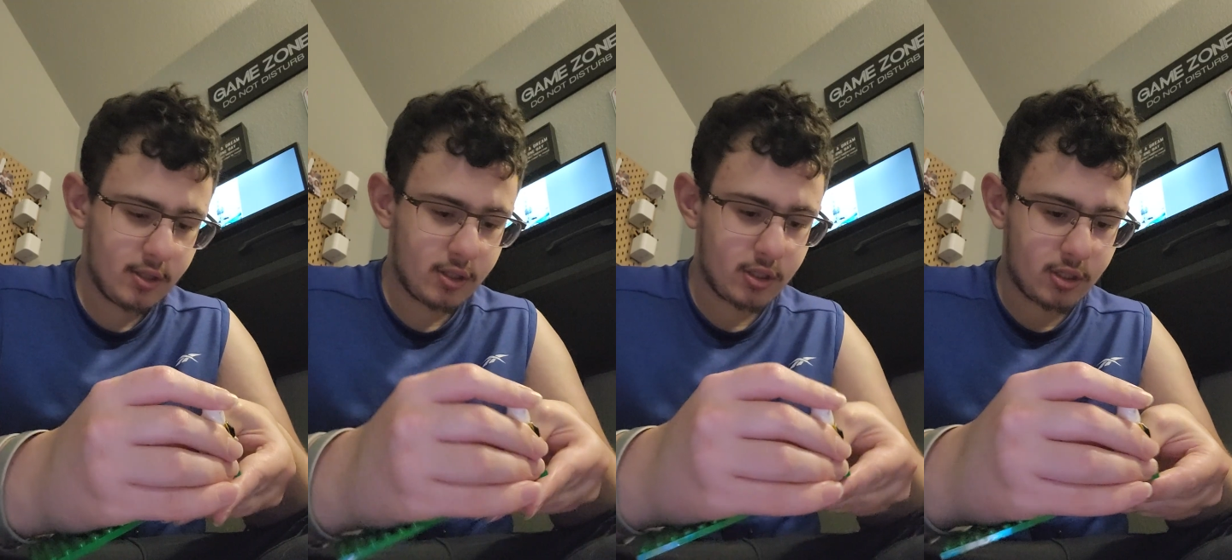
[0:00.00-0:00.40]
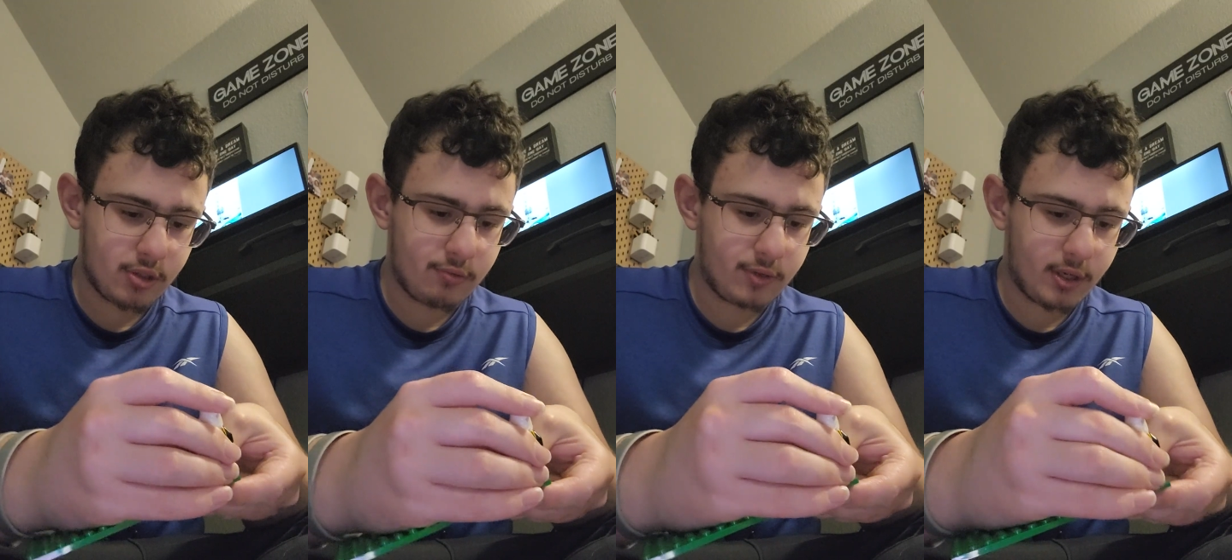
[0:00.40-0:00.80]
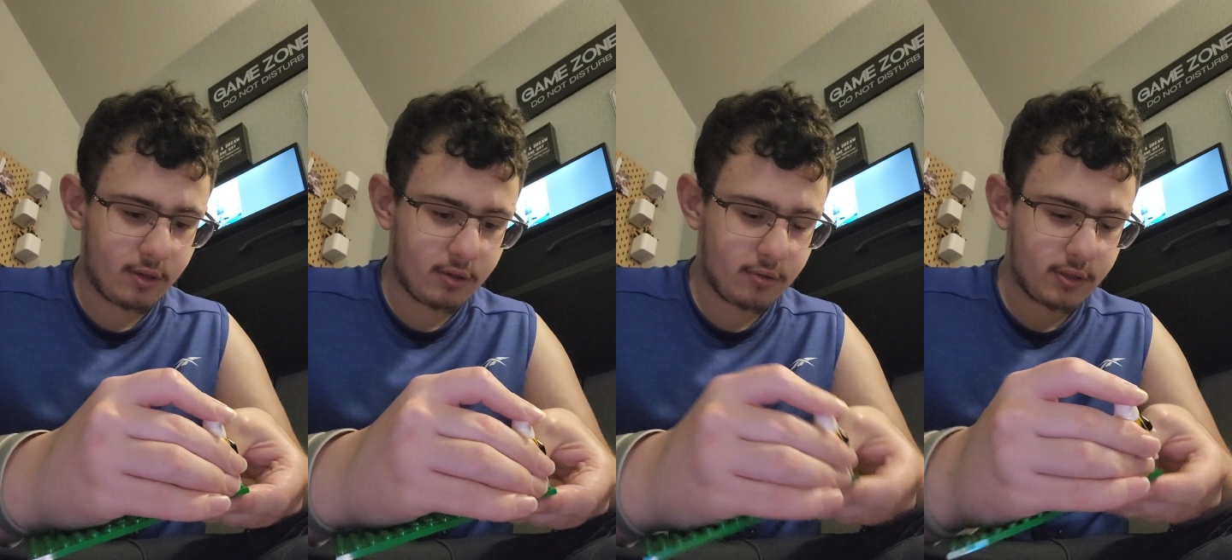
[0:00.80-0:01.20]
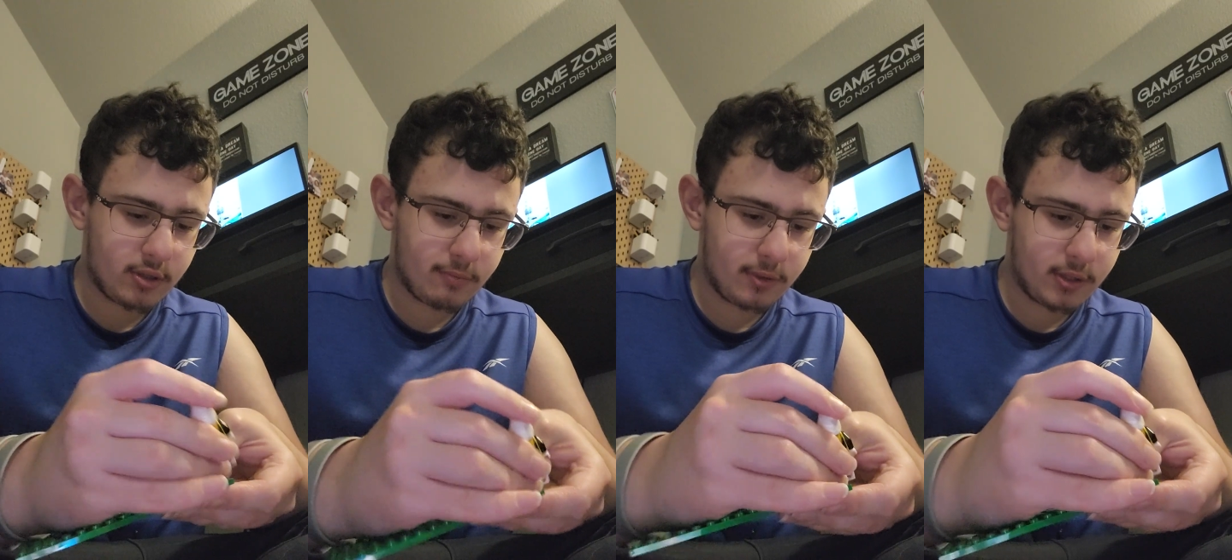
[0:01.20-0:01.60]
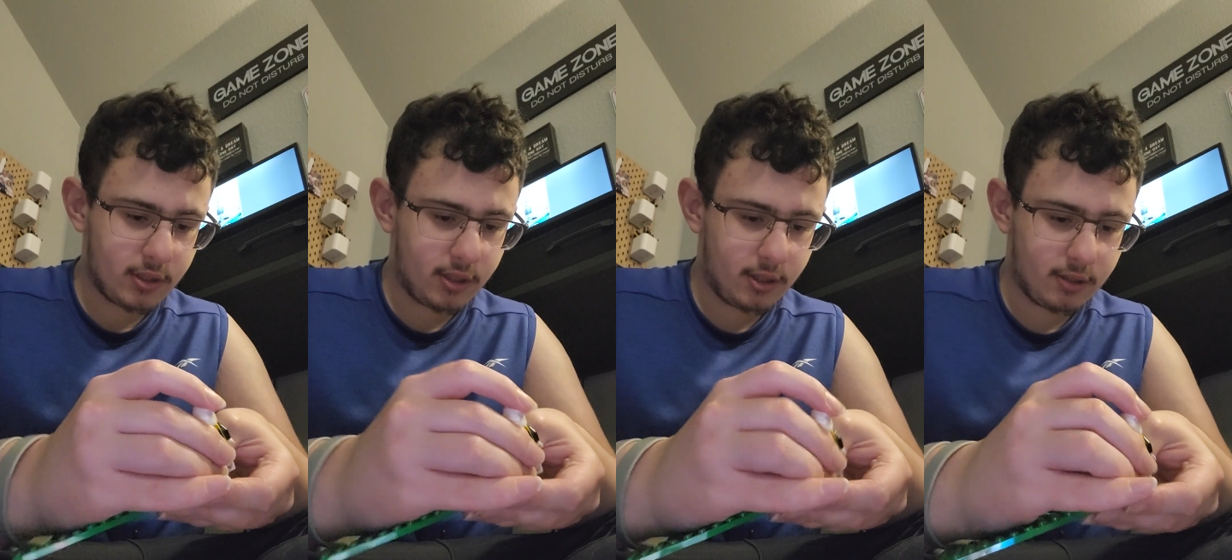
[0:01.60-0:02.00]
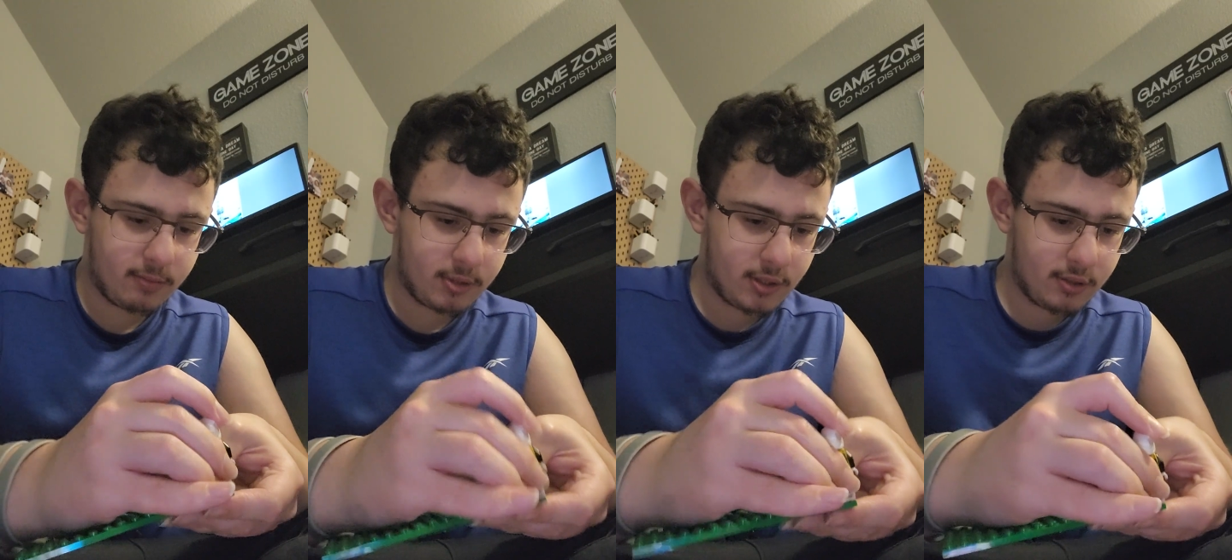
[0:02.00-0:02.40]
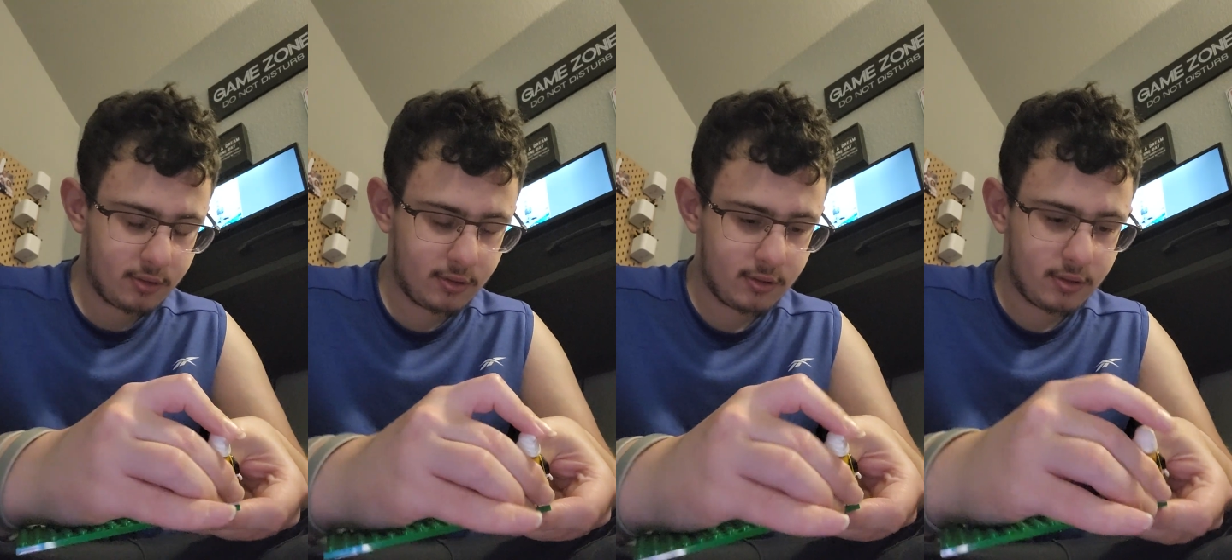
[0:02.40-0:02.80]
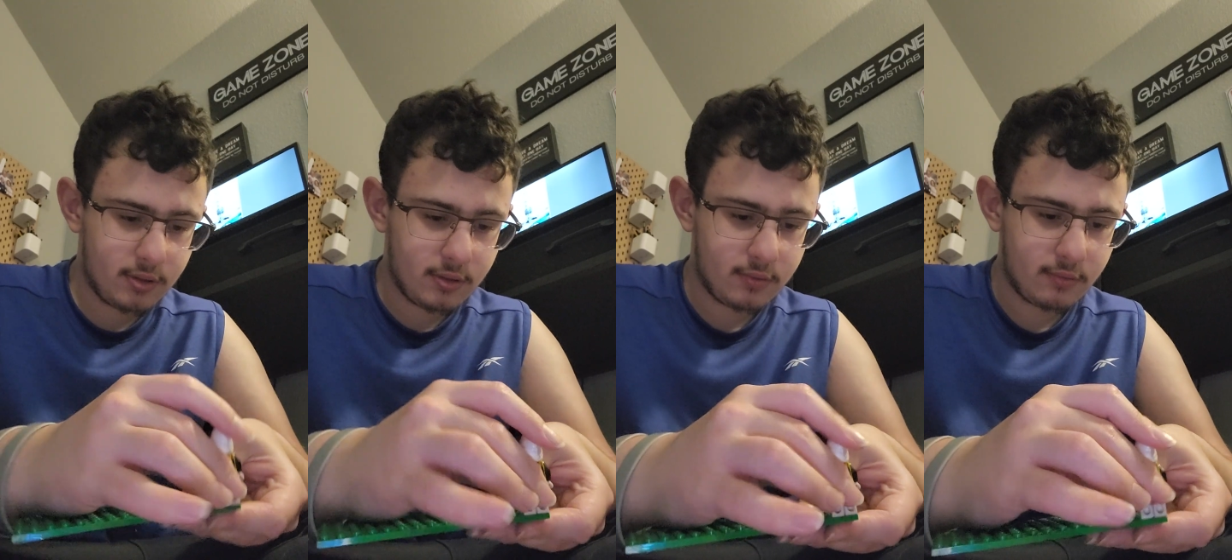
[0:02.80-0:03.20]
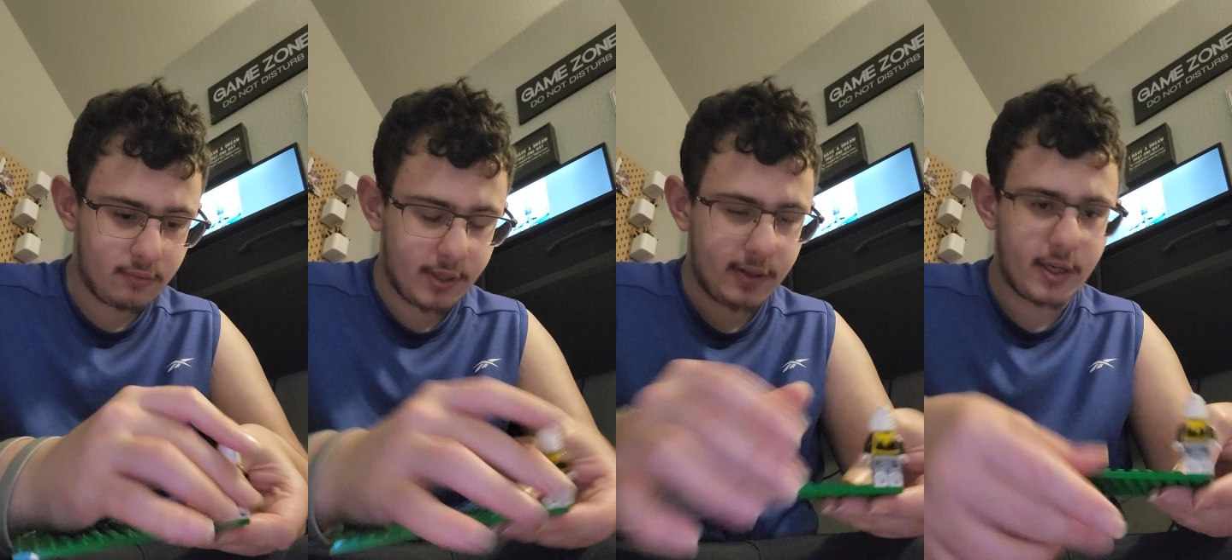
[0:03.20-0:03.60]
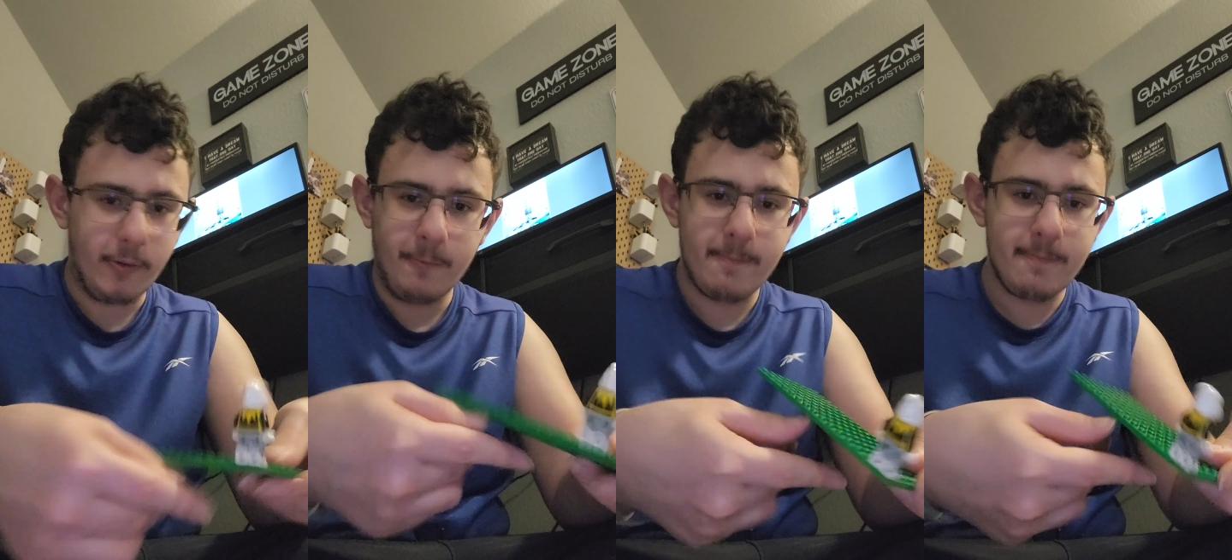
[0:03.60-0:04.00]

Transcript: so we are going to put him right there.